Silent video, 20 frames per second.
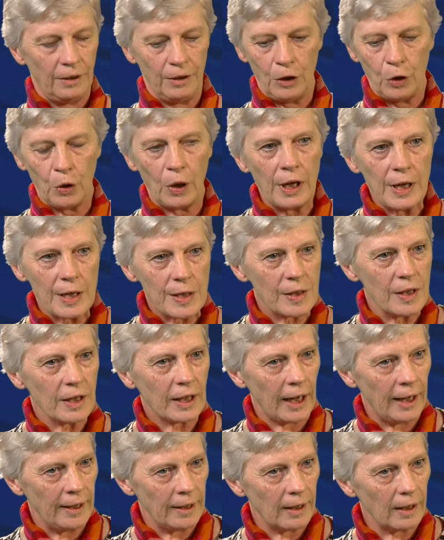holistic
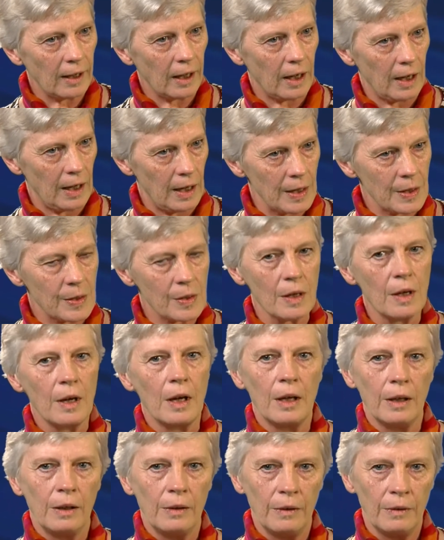analyze,
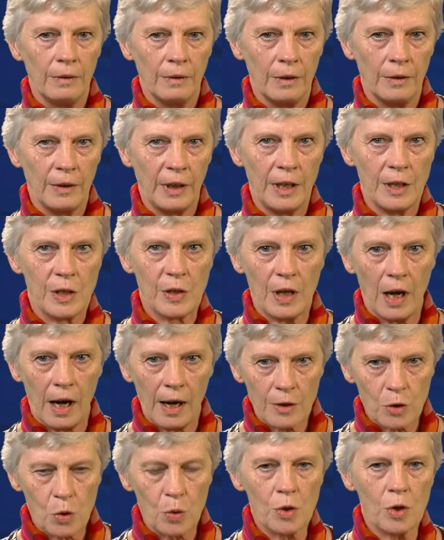they
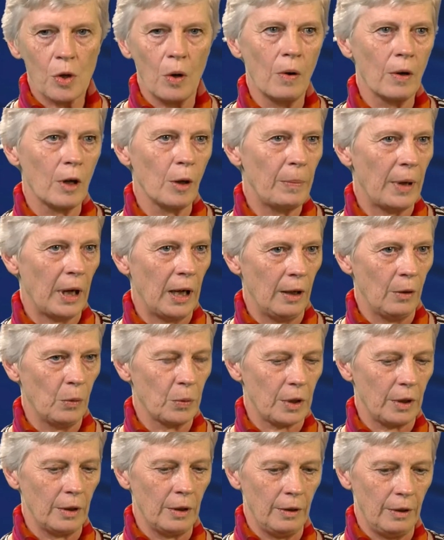start to talk about
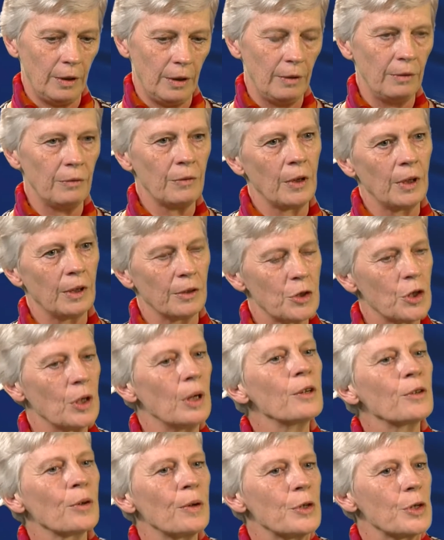the
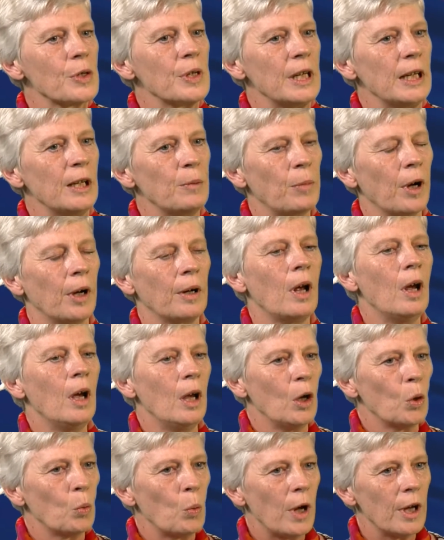children's need, but
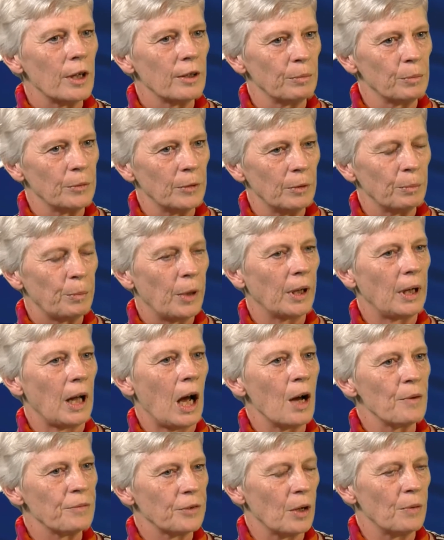
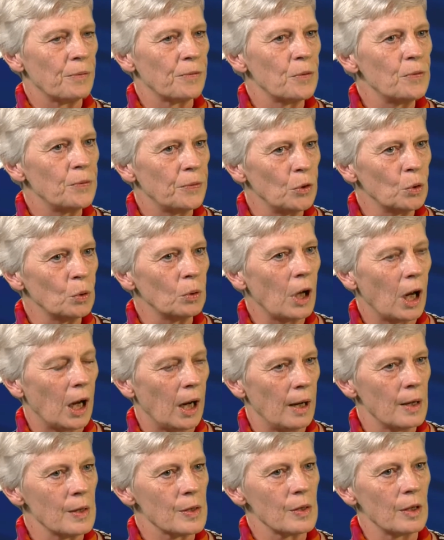after a few
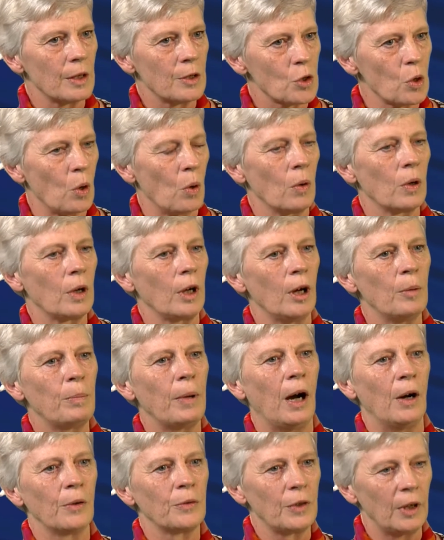lines they talk
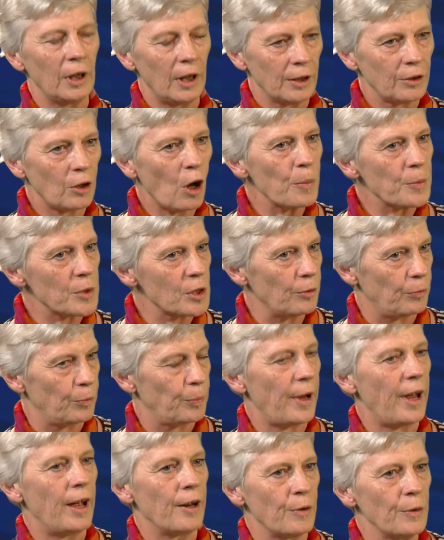about the adoptive
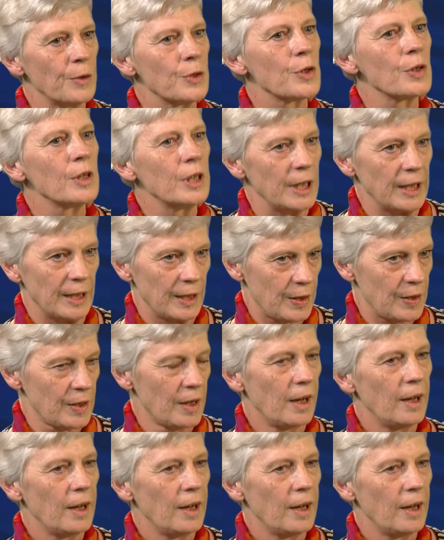parents' needs,